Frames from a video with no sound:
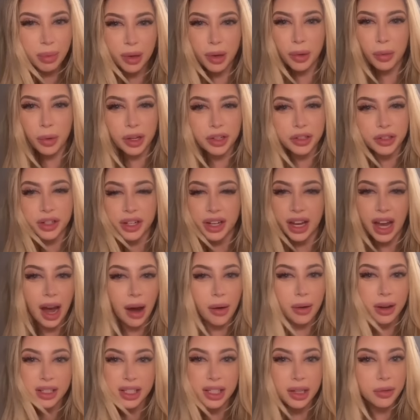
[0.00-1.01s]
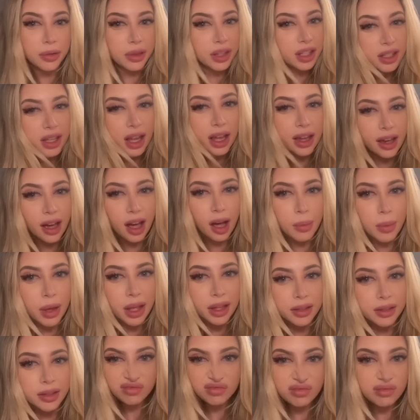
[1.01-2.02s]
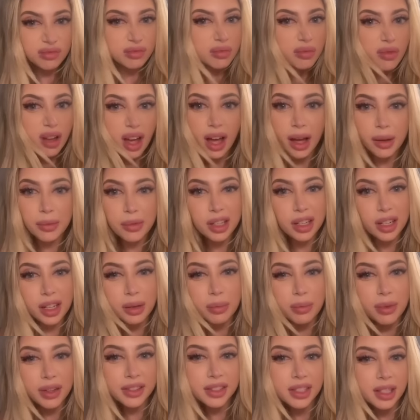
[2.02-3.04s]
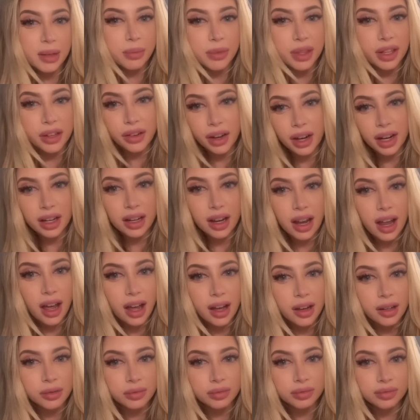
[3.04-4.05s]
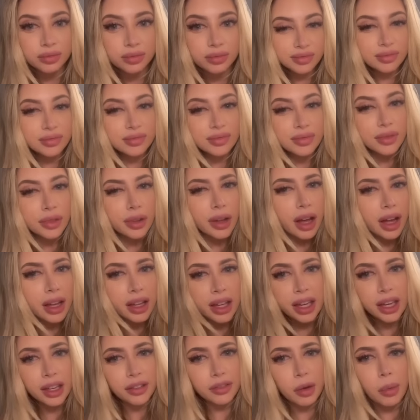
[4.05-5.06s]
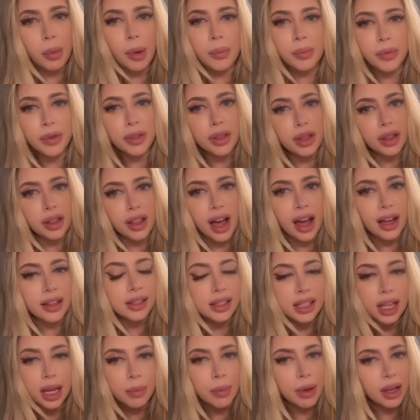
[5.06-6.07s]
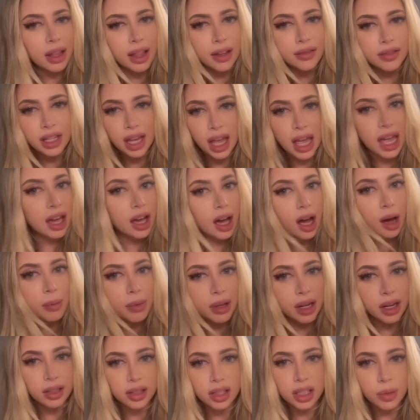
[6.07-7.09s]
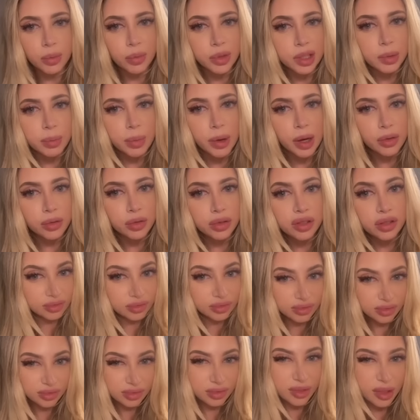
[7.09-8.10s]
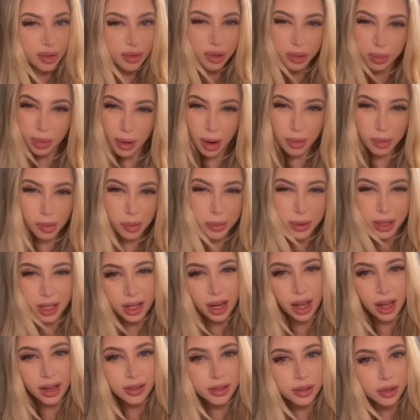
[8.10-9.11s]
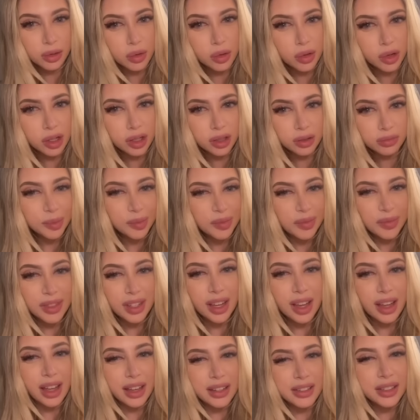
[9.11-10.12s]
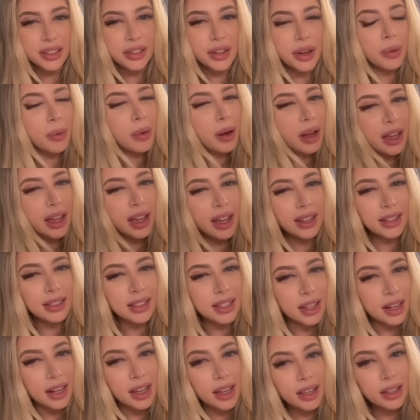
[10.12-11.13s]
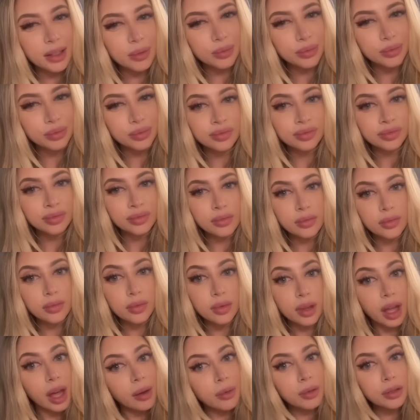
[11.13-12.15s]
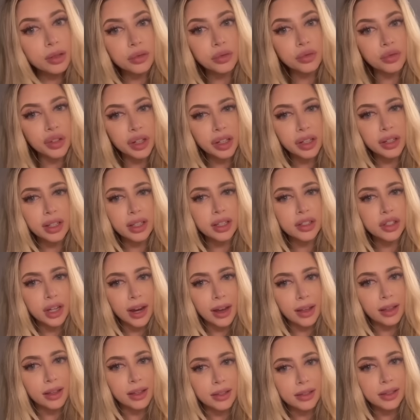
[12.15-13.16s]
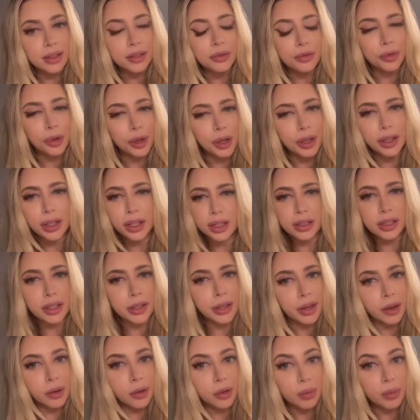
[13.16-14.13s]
are wondering how I deal with these hate comments. I'm gonna admit something right now. I can't remember the last time I left a hate comment on someone's post. It was probably in high school. And you know why I did it? I was really jealous and really insecure with